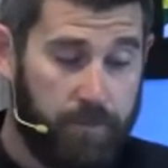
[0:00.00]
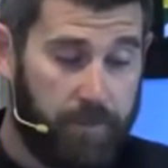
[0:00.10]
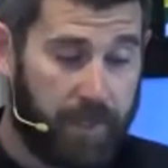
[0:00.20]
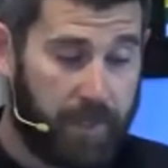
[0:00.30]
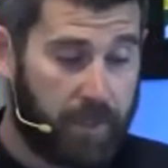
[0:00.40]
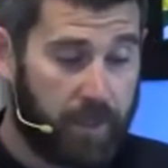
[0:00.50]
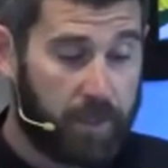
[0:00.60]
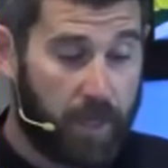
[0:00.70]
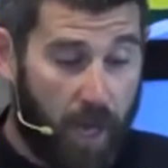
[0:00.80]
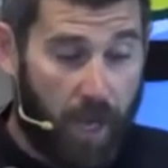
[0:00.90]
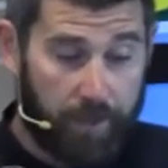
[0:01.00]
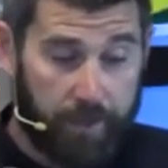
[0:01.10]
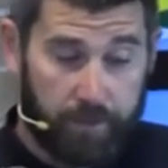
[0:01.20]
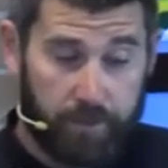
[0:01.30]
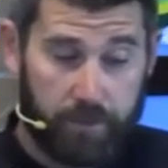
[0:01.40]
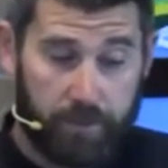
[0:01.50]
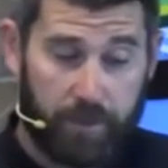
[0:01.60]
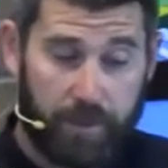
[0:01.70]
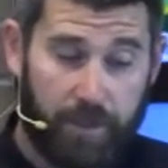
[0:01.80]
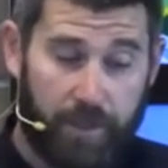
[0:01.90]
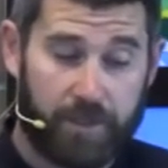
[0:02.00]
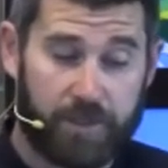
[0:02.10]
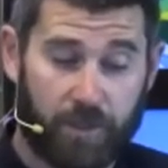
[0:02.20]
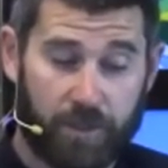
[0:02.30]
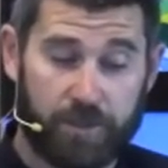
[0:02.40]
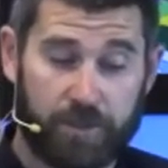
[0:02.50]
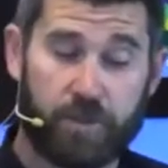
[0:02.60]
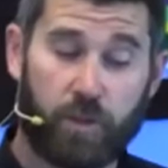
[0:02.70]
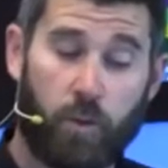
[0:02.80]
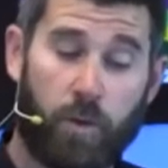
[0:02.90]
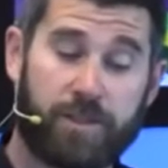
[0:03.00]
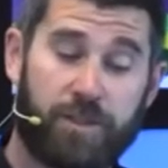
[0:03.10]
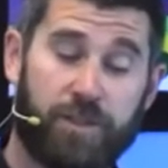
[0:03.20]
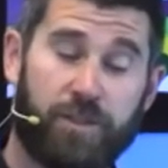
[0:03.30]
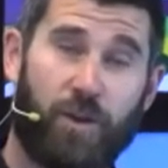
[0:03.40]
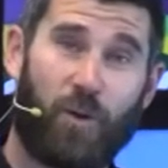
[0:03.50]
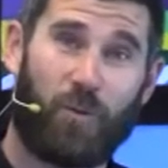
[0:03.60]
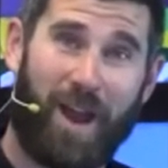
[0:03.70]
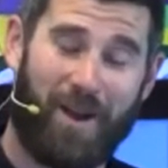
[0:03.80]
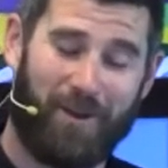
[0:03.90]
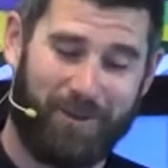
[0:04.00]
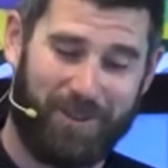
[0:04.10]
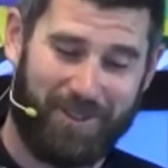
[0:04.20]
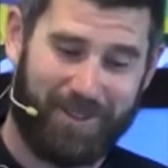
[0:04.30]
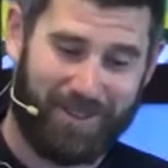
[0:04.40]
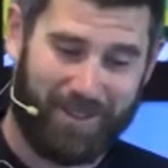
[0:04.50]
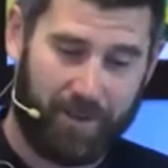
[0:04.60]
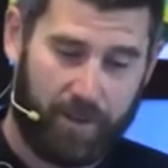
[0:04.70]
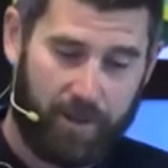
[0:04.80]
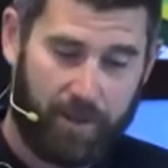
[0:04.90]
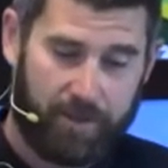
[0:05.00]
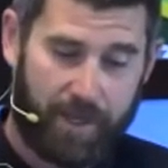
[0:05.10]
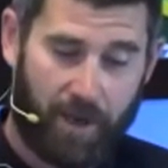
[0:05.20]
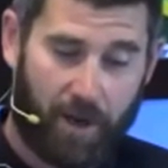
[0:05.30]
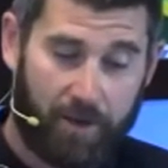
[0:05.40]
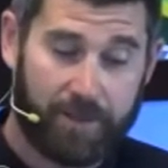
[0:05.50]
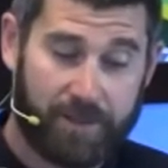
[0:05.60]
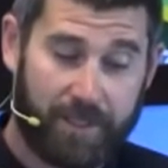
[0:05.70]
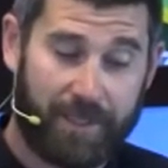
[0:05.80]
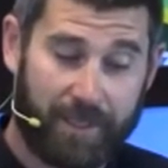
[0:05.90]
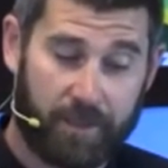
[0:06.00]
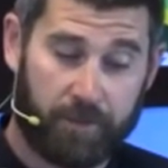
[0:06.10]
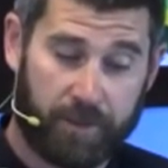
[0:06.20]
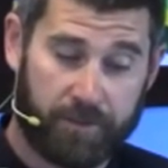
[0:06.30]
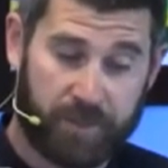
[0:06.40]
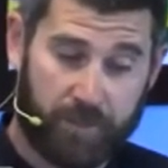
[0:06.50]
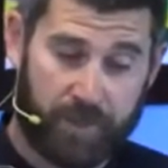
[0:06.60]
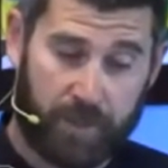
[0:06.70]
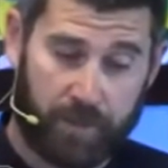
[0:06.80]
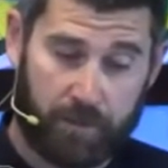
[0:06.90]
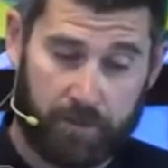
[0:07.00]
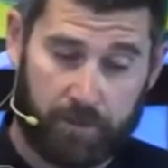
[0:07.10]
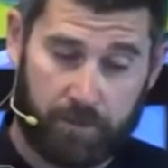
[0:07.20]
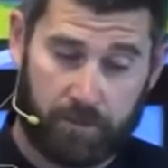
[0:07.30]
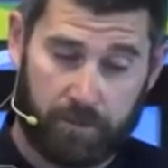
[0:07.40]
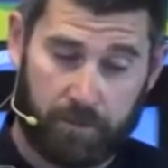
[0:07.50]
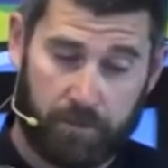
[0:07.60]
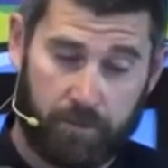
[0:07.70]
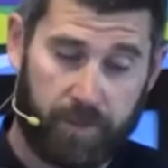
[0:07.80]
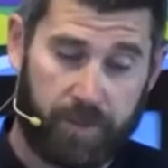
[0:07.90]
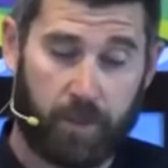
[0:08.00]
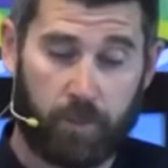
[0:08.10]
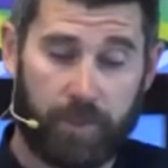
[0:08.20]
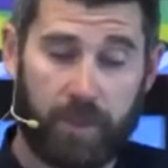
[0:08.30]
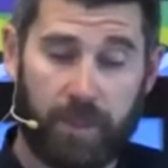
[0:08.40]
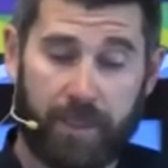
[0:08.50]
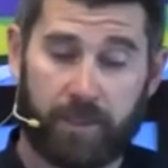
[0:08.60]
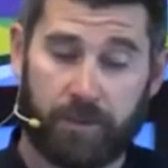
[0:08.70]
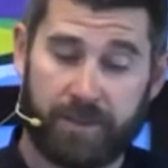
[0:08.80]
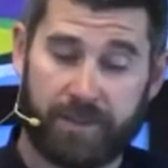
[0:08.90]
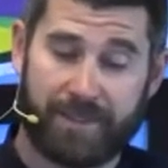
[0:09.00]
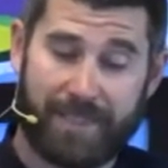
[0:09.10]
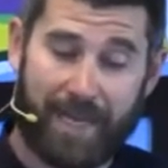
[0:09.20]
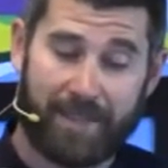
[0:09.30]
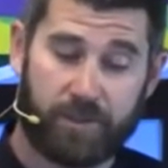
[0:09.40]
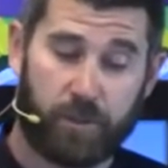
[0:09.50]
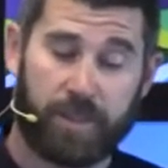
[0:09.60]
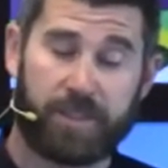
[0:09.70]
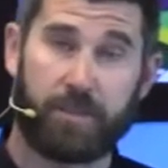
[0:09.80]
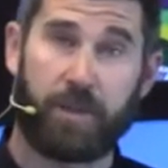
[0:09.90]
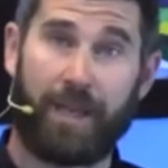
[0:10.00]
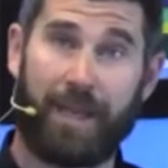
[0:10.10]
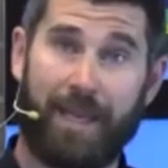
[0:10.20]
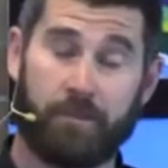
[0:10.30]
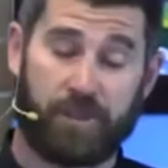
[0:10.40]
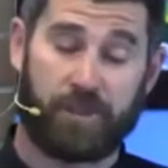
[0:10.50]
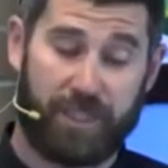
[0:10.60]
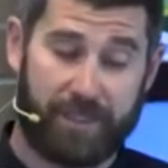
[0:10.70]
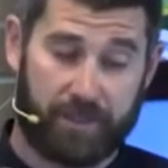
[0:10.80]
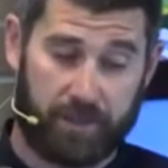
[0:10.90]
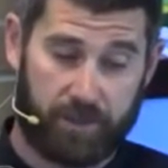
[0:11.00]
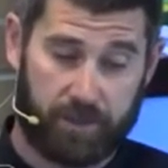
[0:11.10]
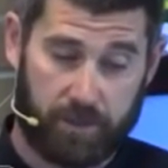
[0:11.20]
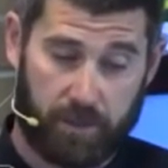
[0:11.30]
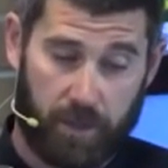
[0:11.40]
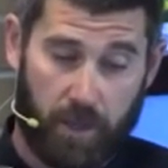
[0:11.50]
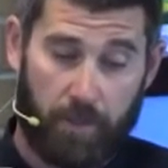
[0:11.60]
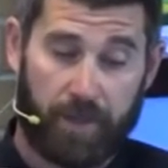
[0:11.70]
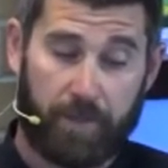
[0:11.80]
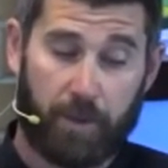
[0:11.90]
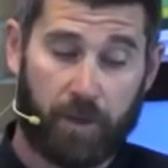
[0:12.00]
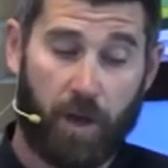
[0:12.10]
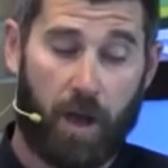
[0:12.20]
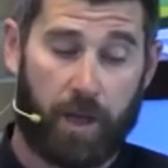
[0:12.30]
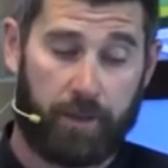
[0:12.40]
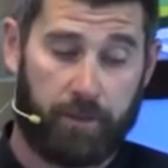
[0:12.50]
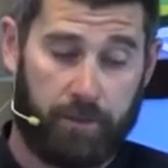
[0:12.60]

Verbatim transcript: meaning God, he turns the question around. They are indeed ignorant of something, but their real ignorance is not so much about him, Jesus, but about God.